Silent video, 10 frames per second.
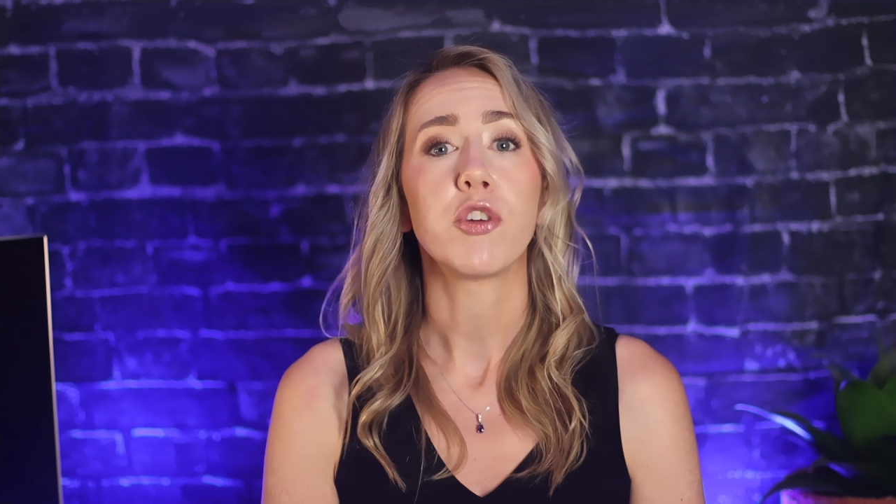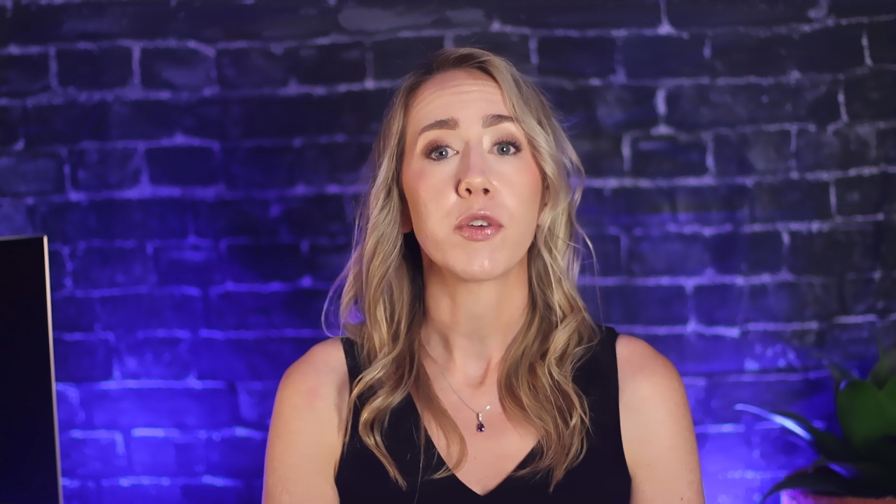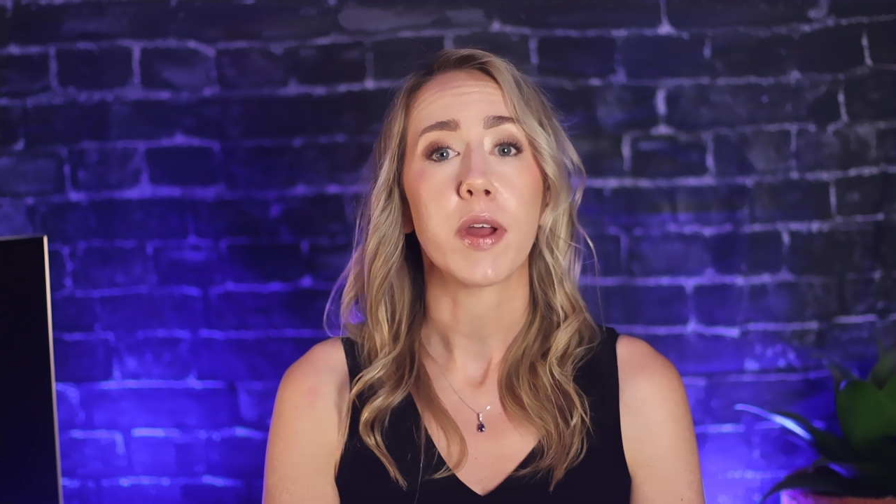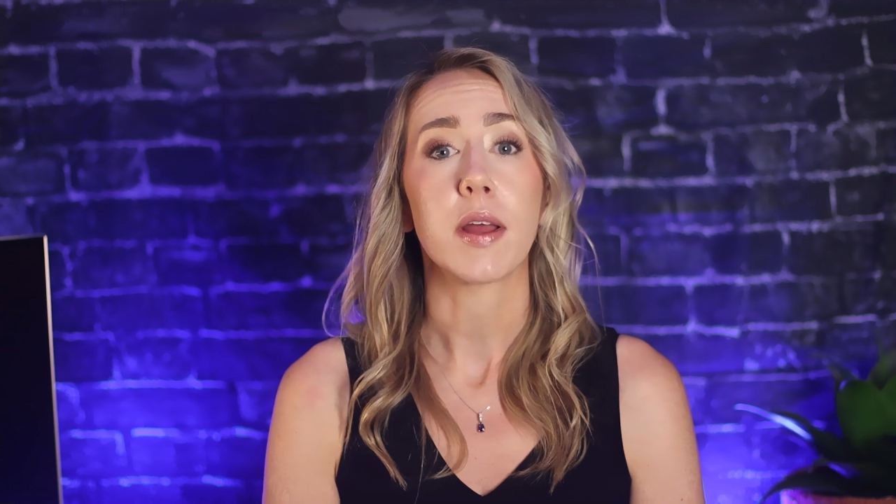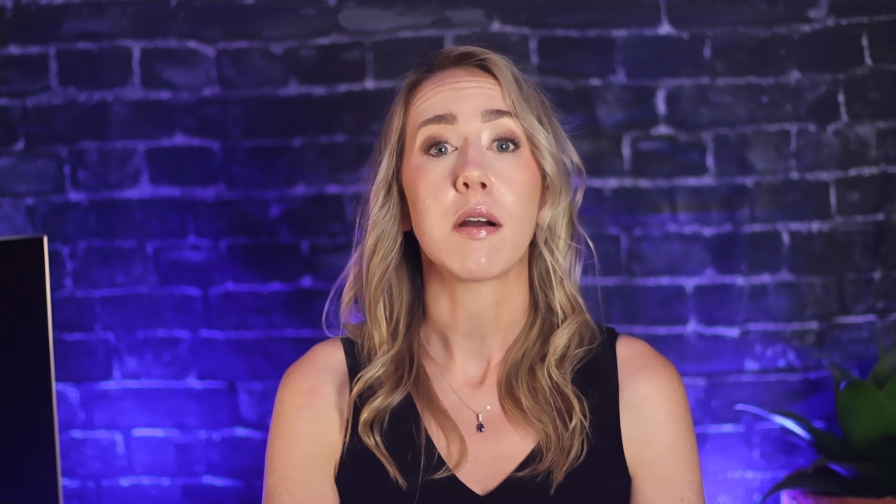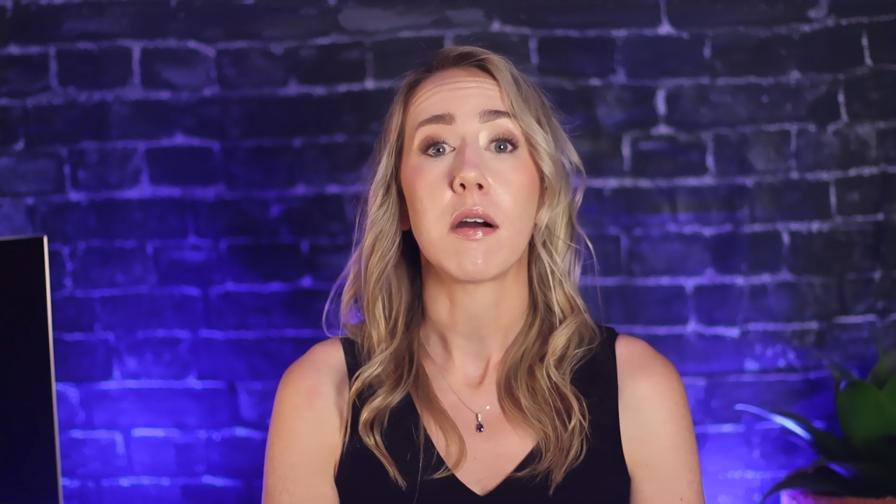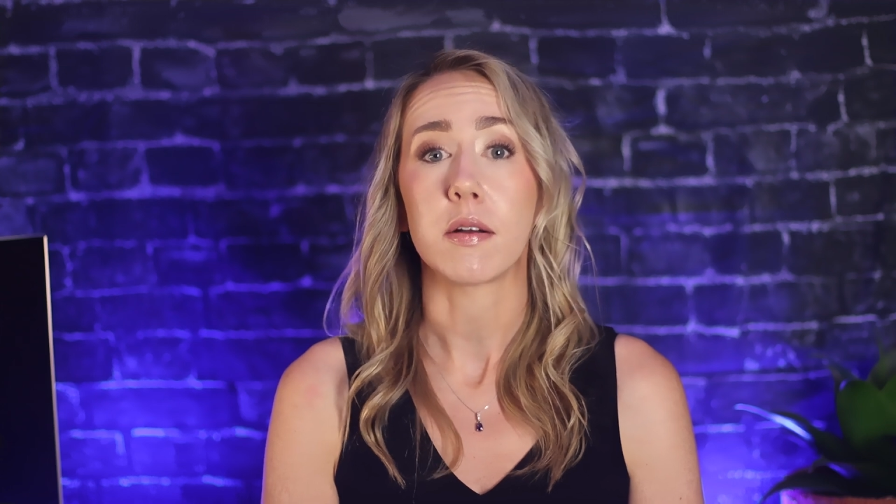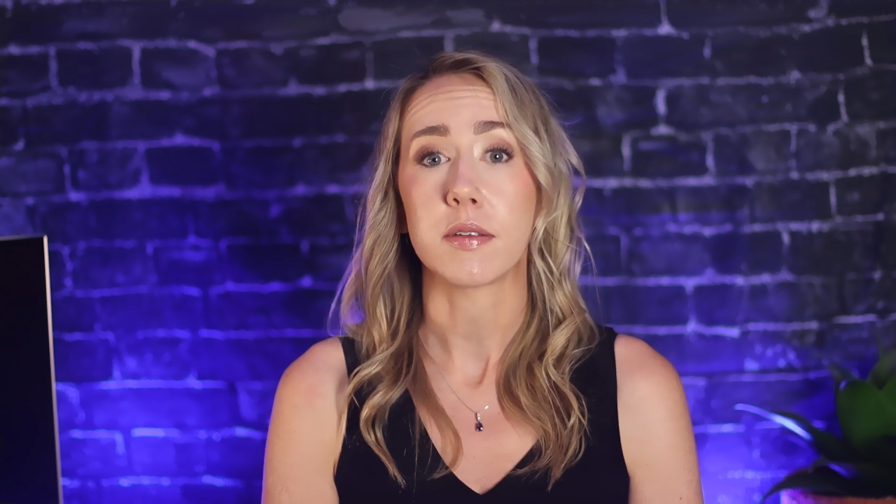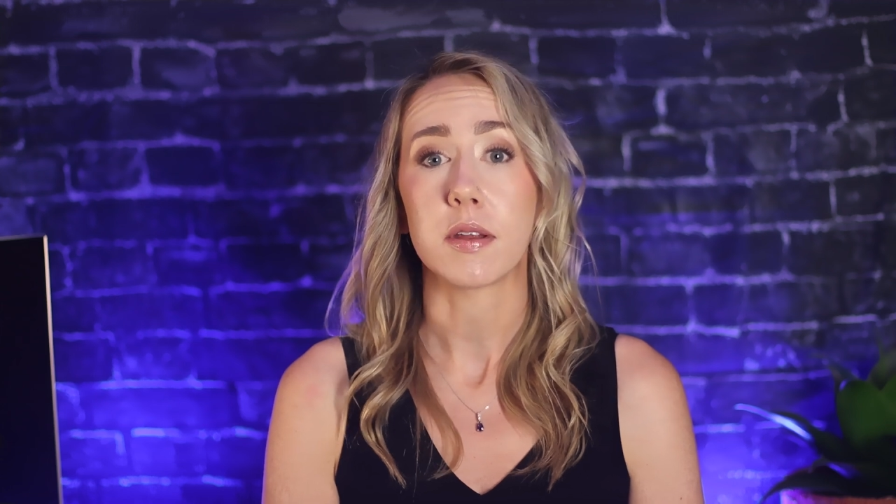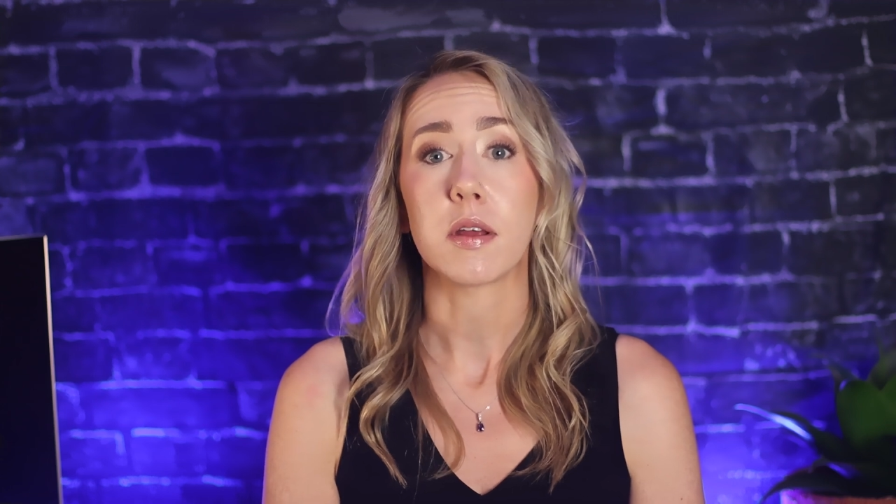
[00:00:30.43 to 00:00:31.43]
generate
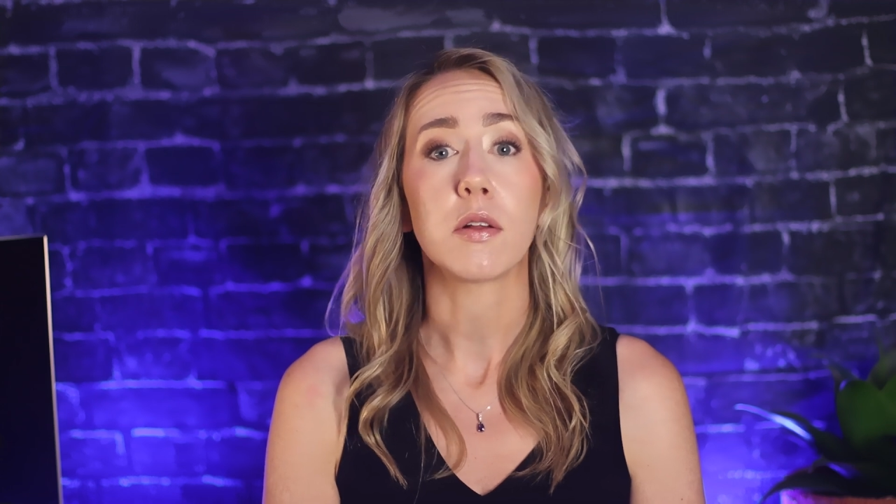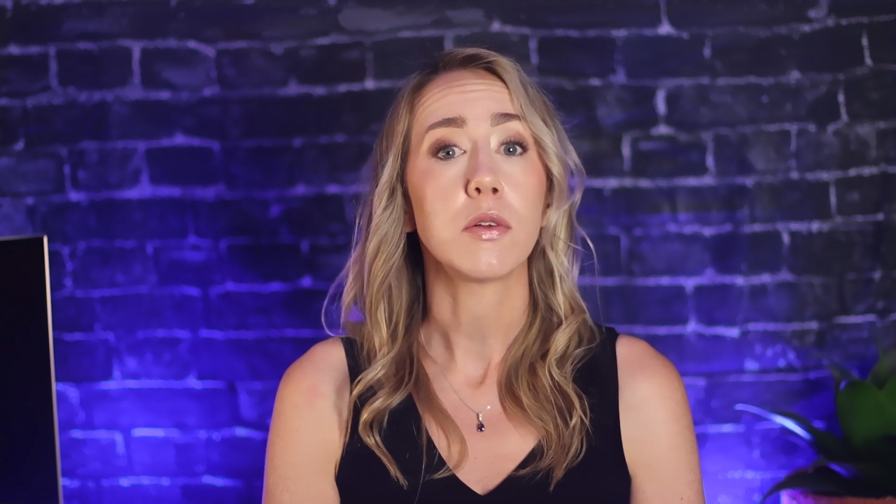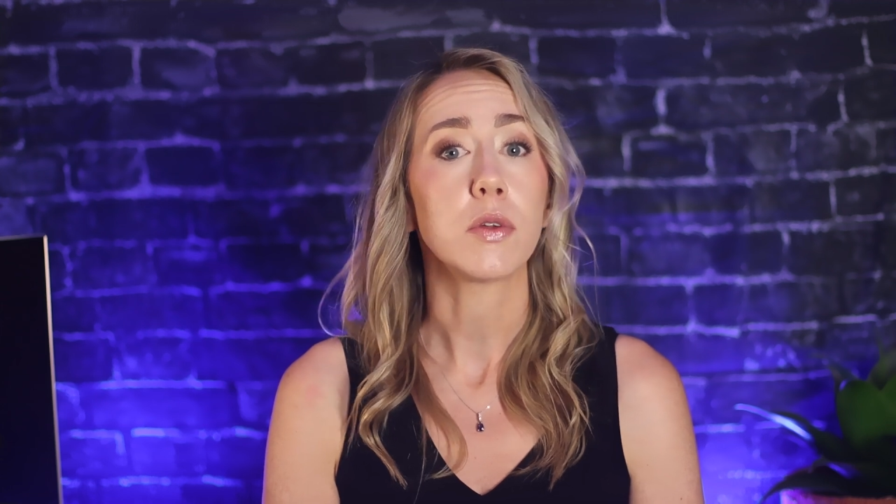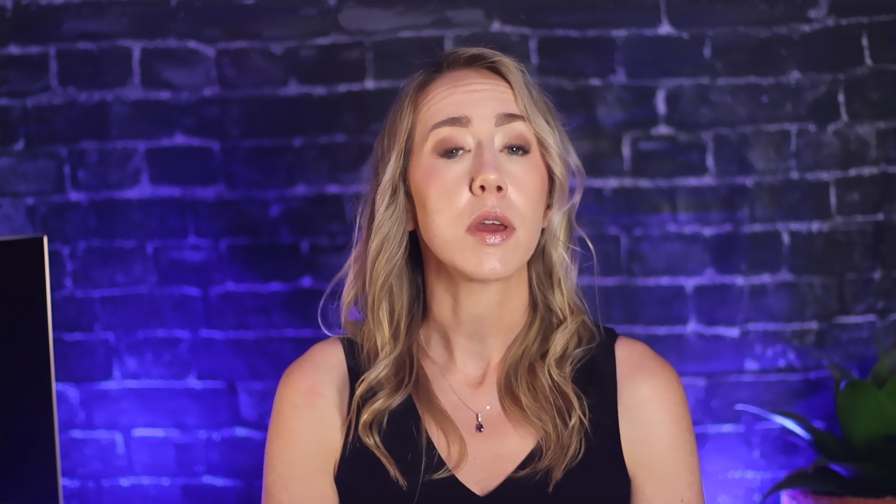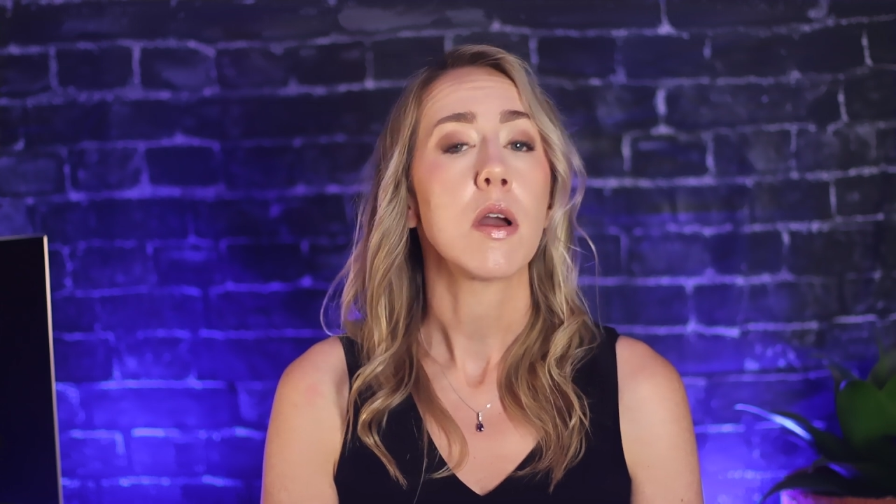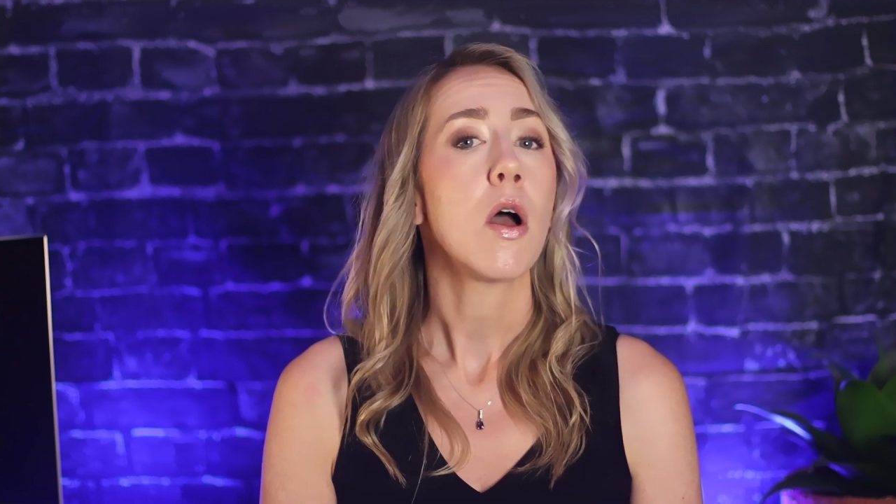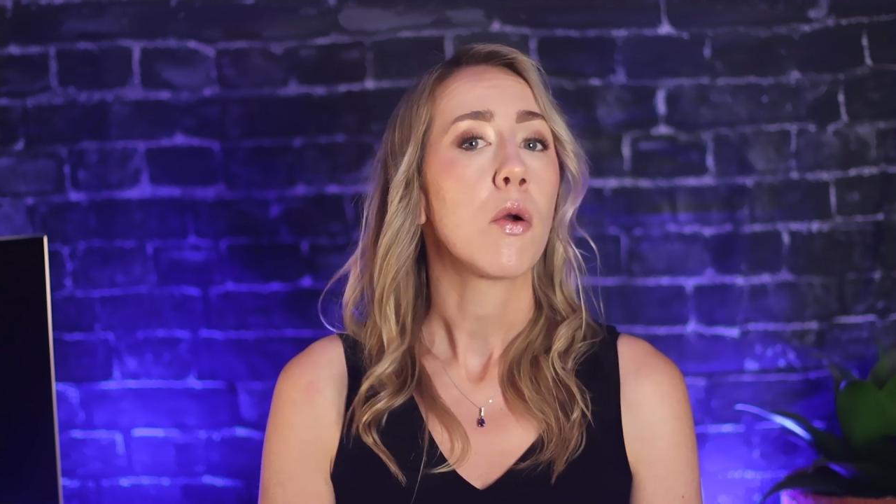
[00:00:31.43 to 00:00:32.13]
content, including